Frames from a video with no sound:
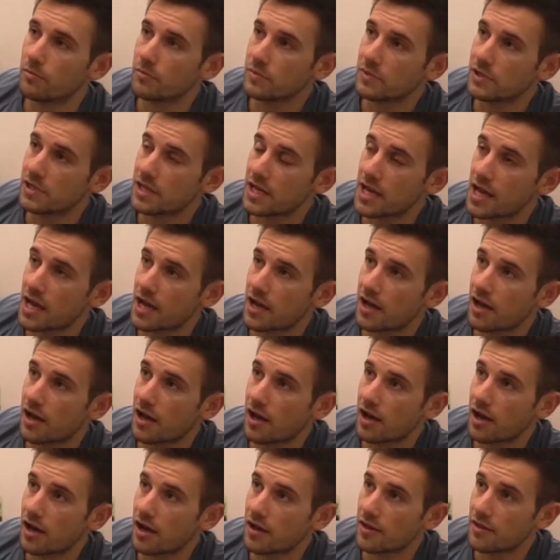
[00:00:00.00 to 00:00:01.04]
Yeah,
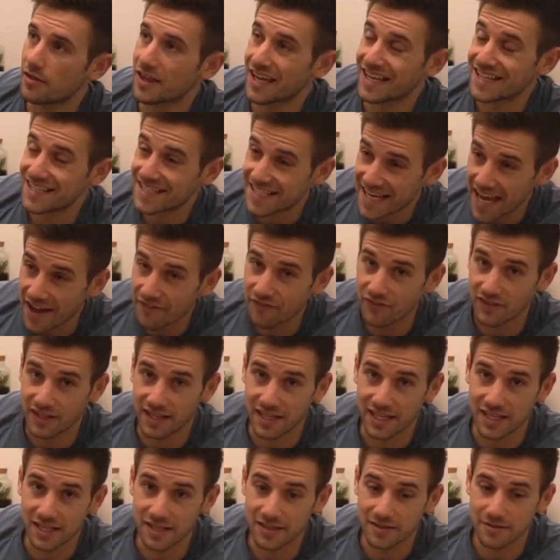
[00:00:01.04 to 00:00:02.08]
they
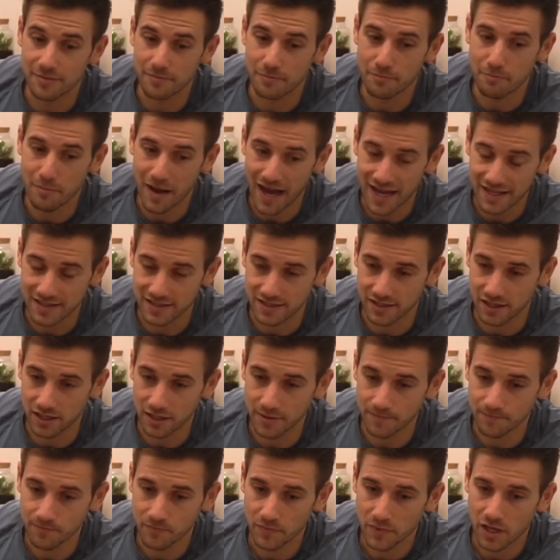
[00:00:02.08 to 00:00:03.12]
definitely
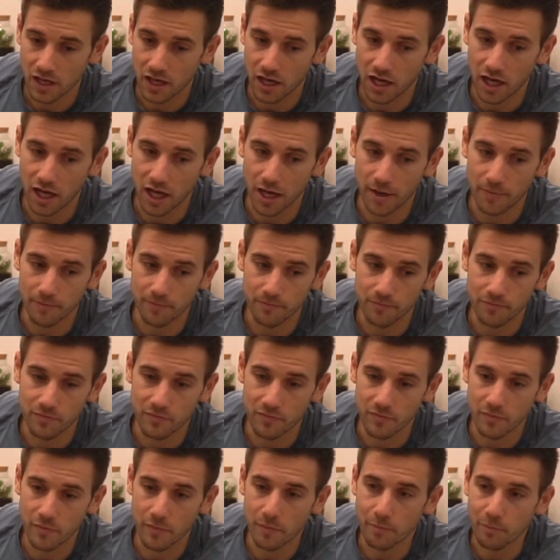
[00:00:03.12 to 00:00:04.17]
matter.
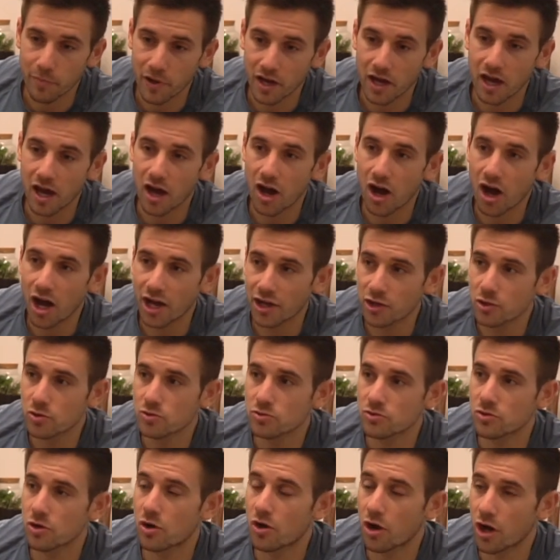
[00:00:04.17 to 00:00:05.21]
But I
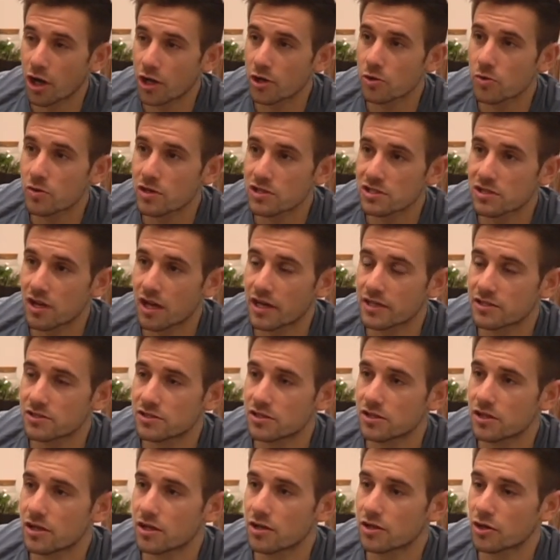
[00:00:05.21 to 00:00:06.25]
always like
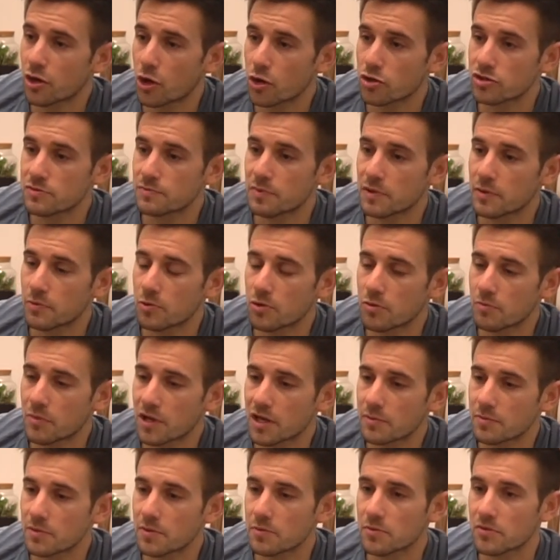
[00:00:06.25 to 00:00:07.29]
to coach people and
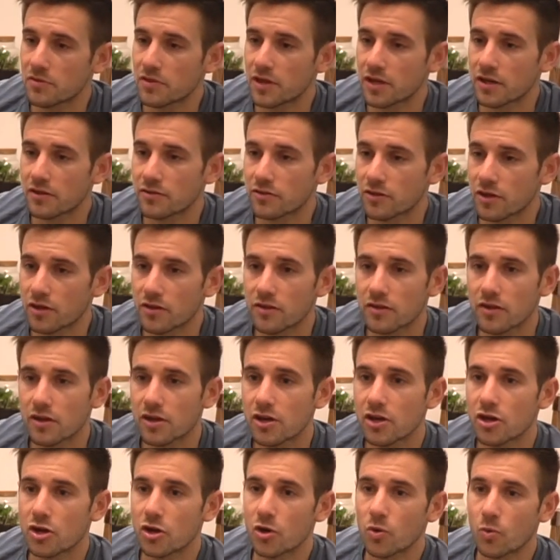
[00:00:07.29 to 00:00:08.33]
make people think that
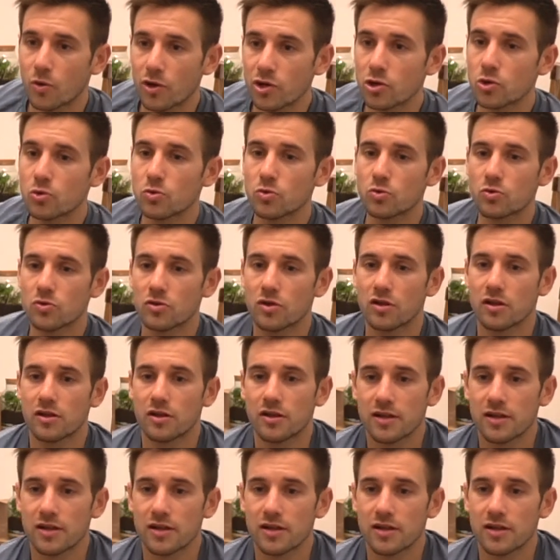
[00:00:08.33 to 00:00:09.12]
we all